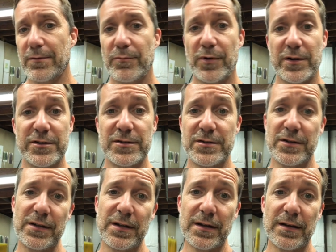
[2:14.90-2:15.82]
brushes
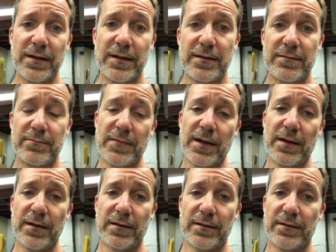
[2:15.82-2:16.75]
you get
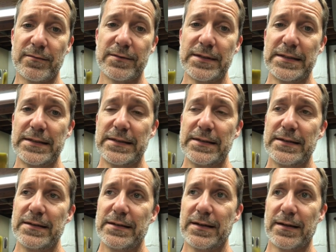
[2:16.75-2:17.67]

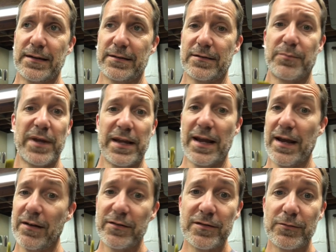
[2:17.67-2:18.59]
to paint
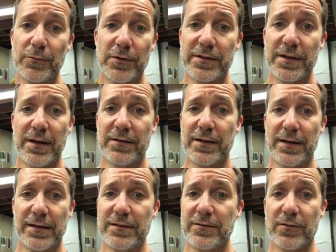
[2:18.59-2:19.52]
houses with
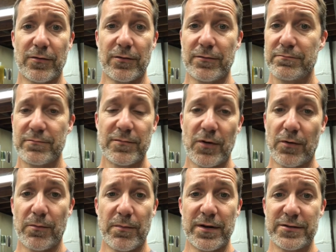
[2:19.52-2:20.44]
nowadays are
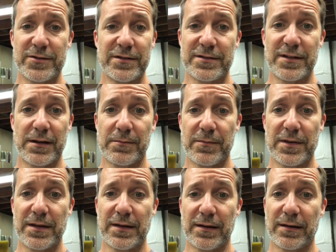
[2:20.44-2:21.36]
much the same
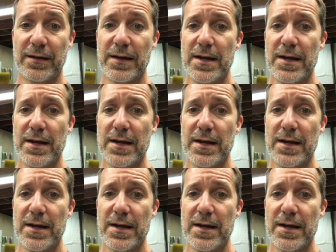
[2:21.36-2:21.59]
thing.